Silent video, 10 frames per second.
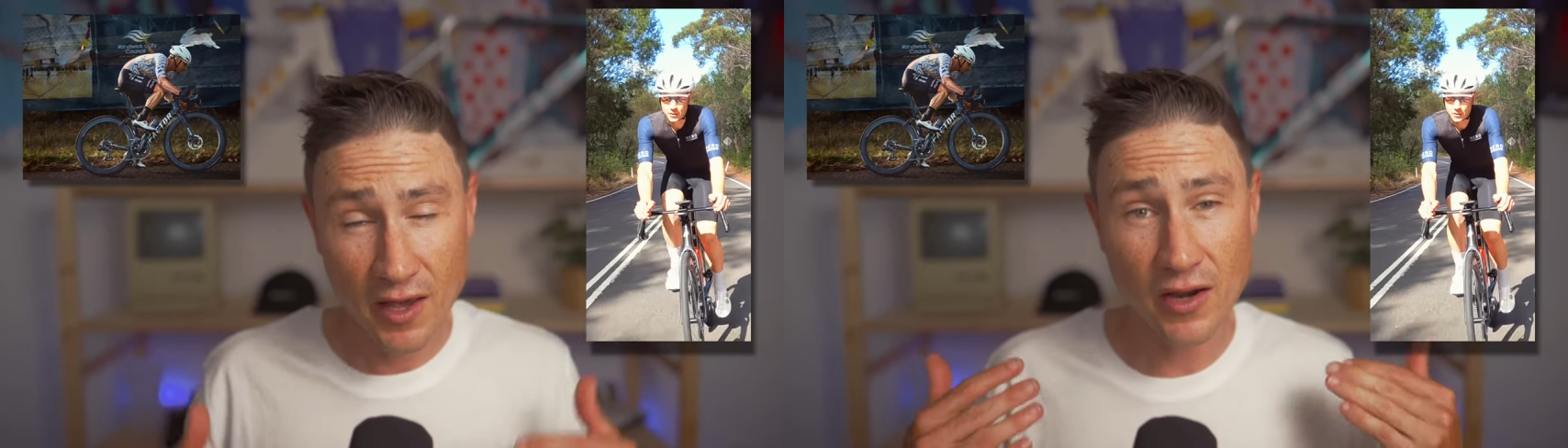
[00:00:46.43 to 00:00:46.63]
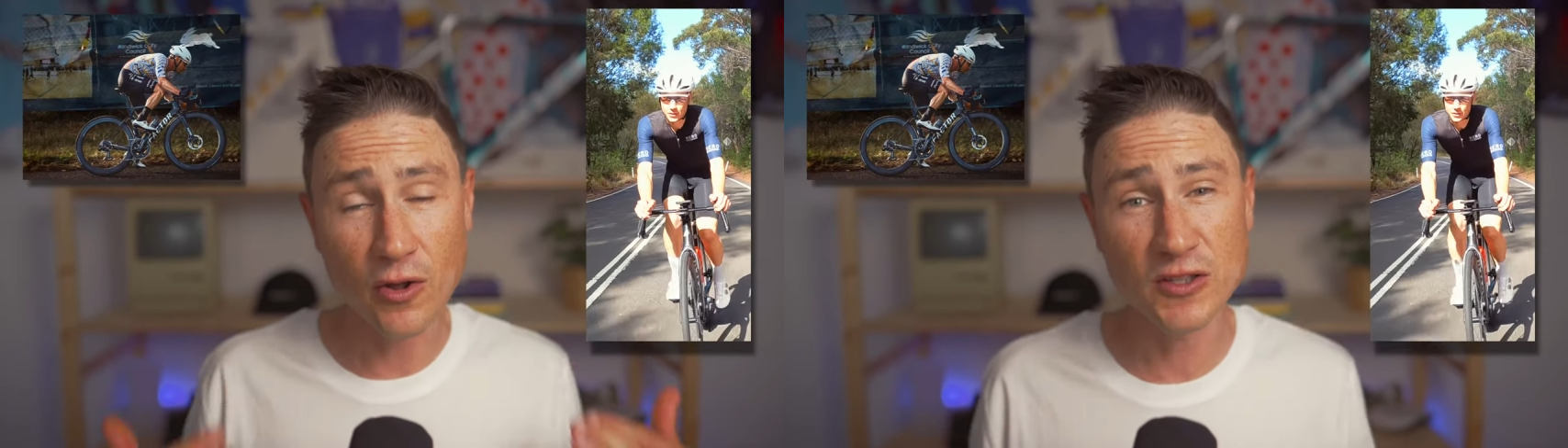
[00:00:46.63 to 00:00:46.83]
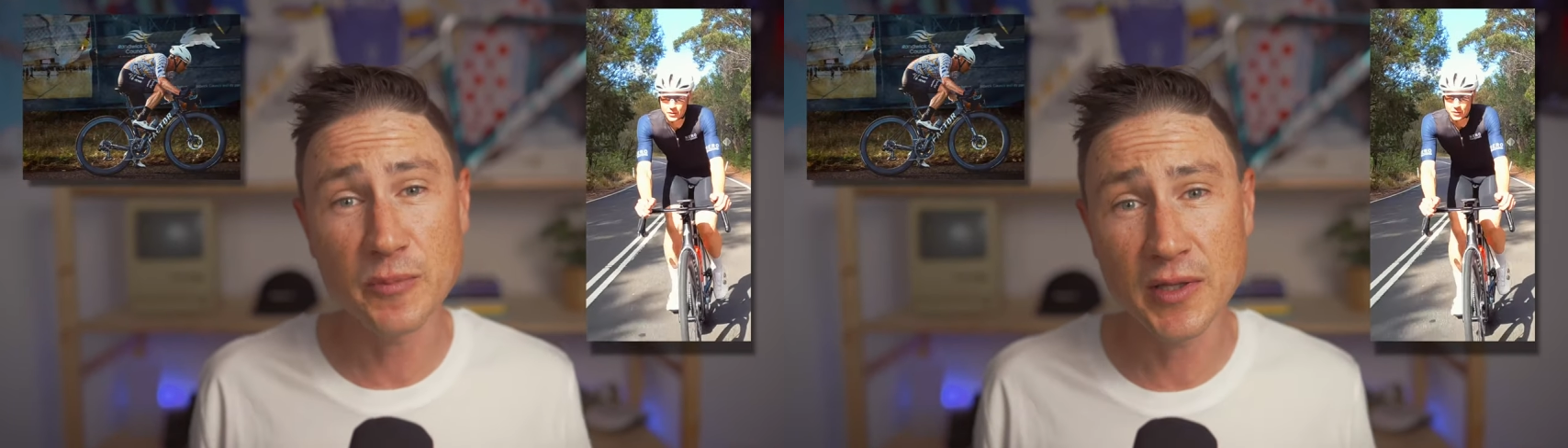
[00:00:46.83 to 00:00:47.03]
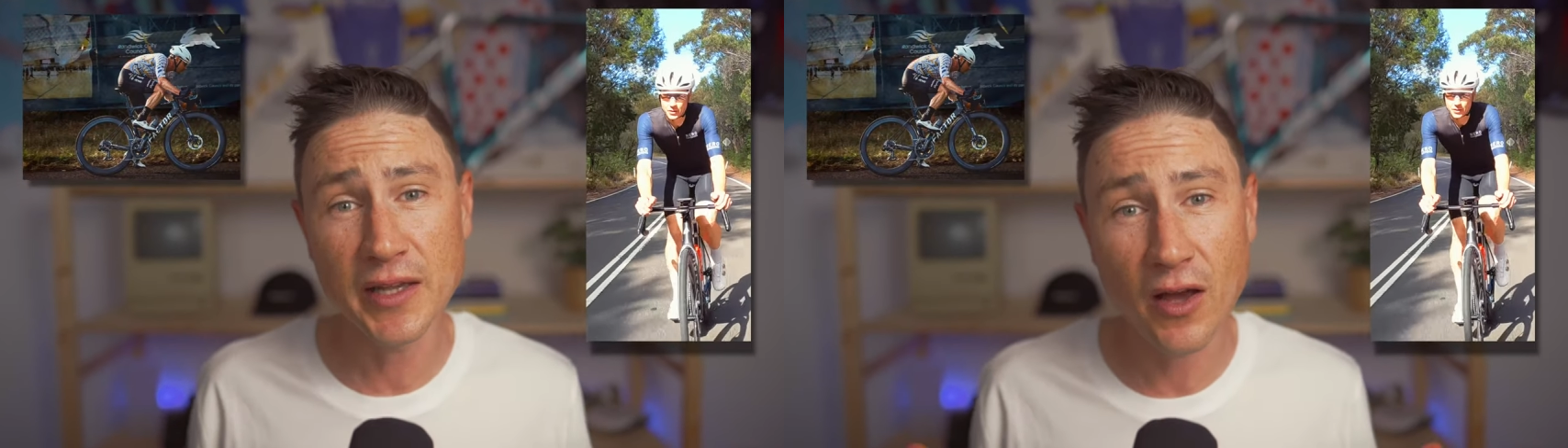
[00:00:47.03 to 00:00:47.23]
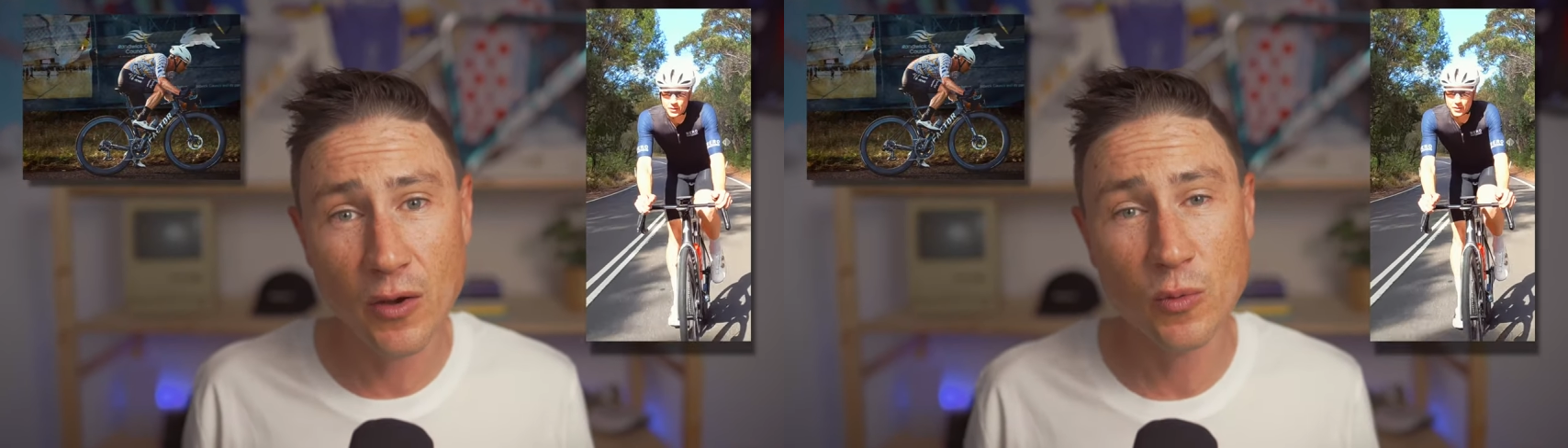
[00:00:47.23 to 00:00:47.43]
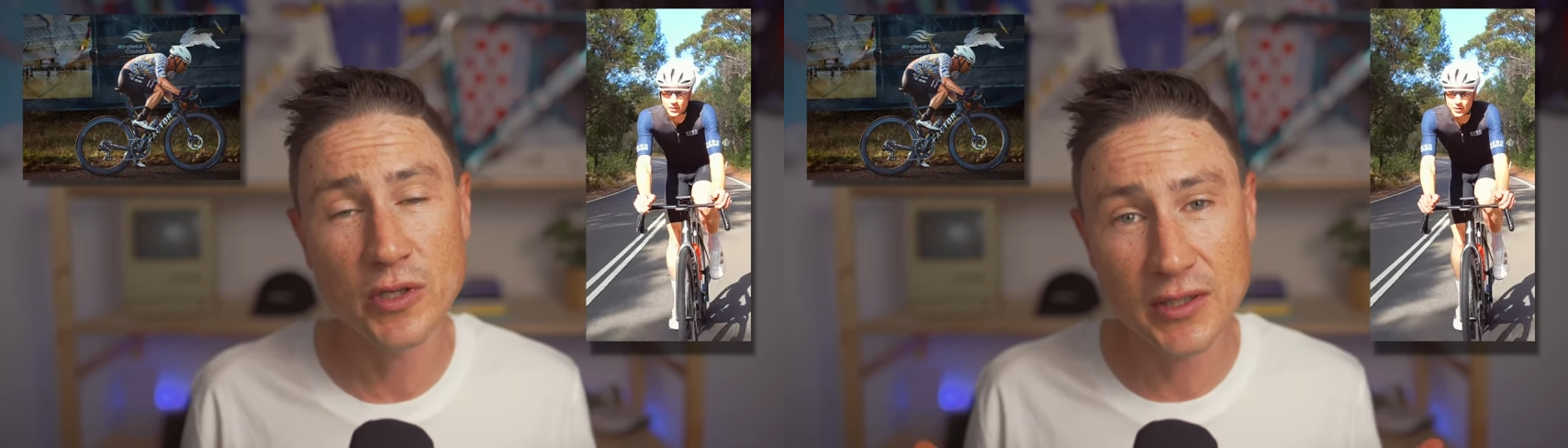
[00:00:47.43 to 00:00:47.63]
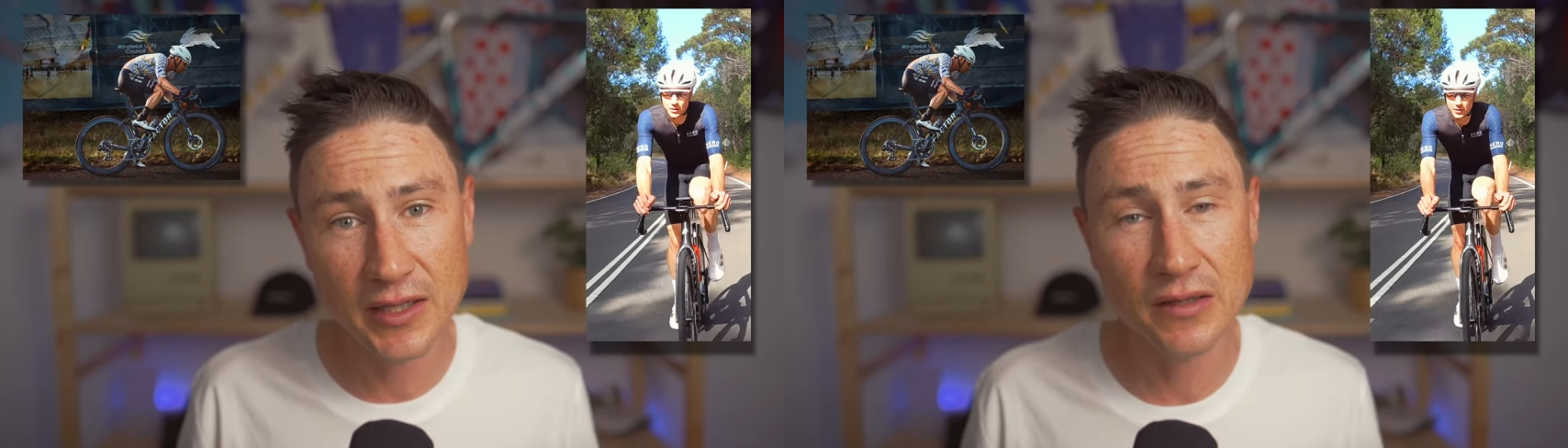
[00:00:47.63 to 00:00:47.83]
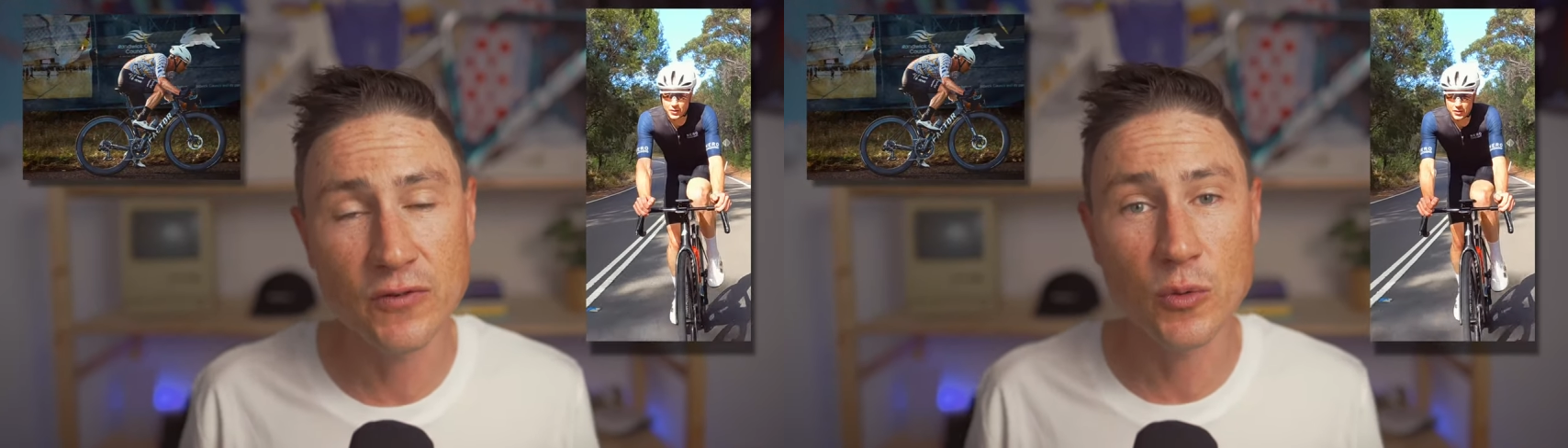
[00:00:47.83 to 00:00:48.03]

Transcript: And ultimately, I want to leave